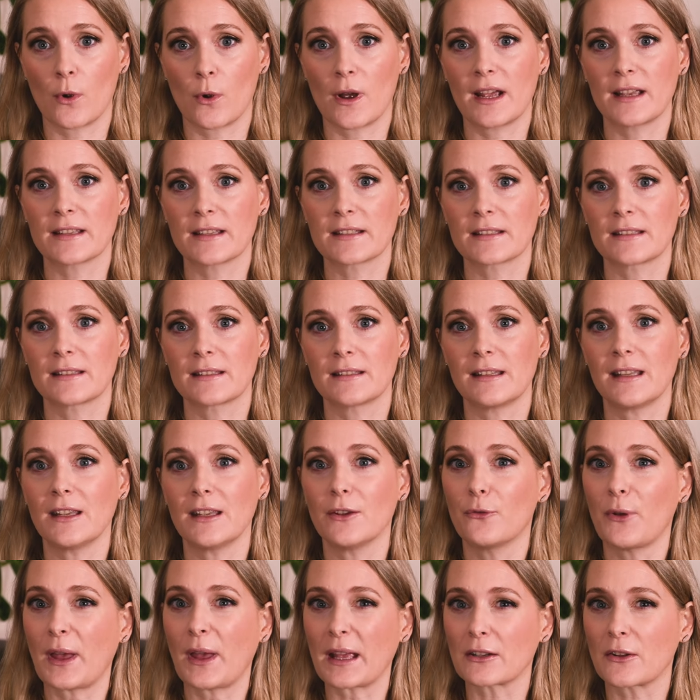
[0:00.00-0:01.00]
as the
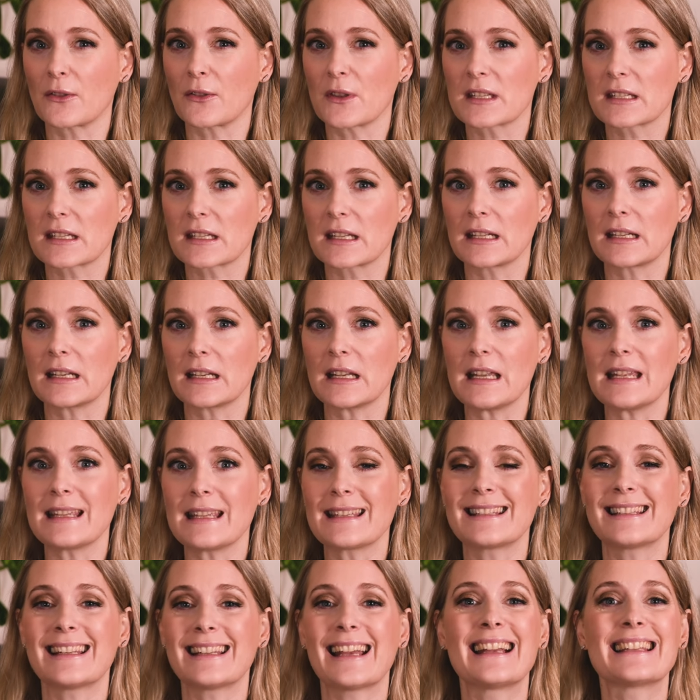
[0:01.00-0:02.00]
effect on the skin
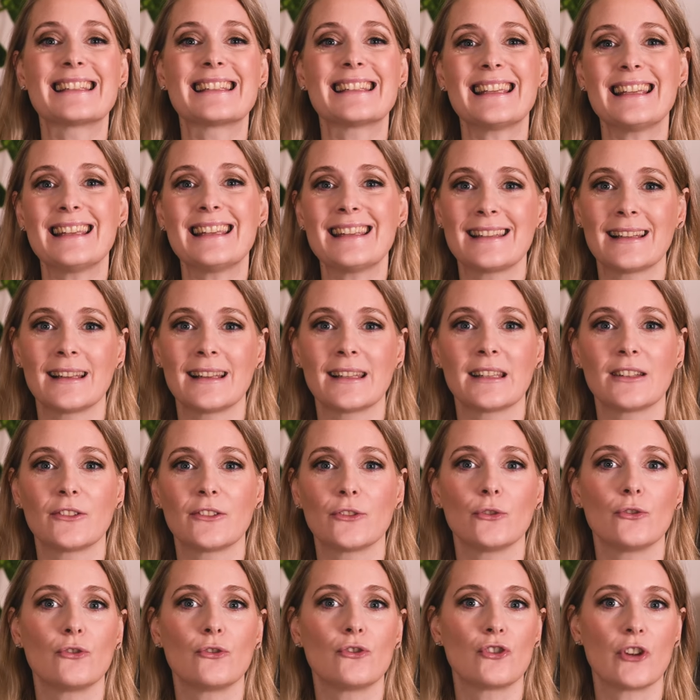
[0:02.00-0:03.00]
isn't as easily
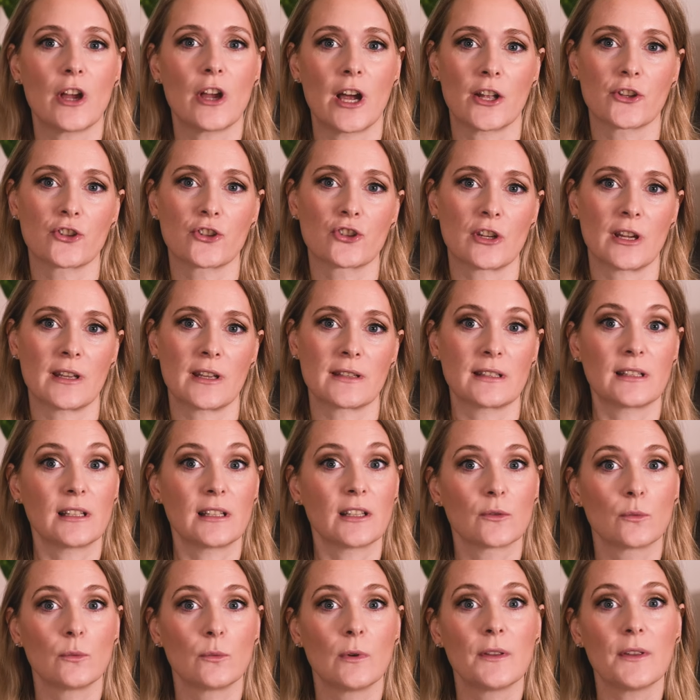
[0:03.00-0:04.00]
to judge as it
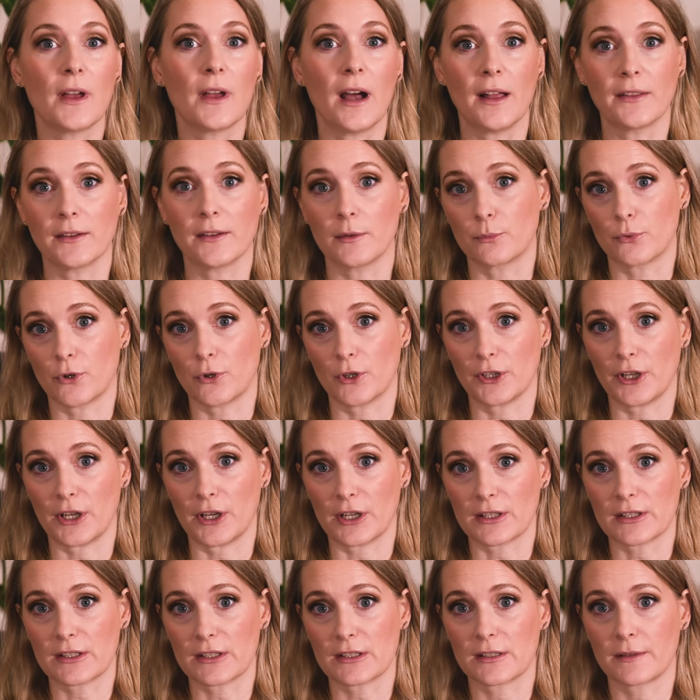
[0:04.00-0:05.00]
is with other
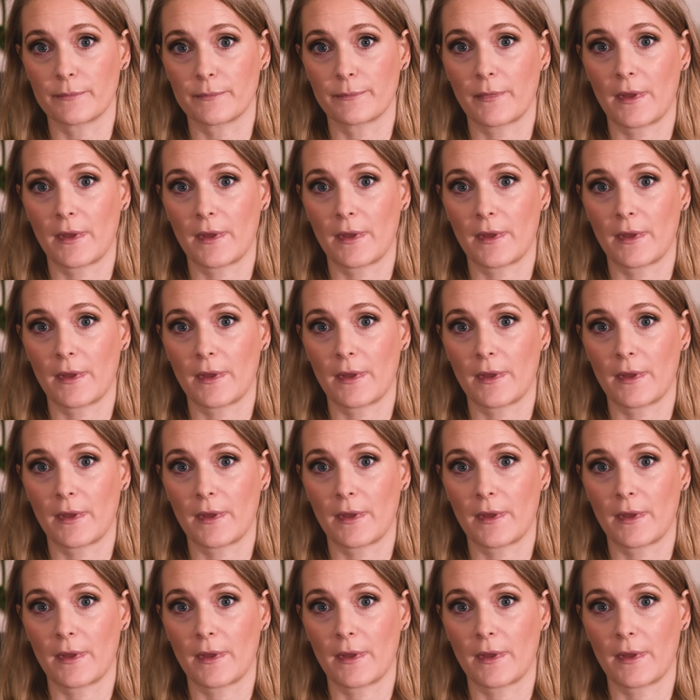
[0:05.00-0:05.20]
products.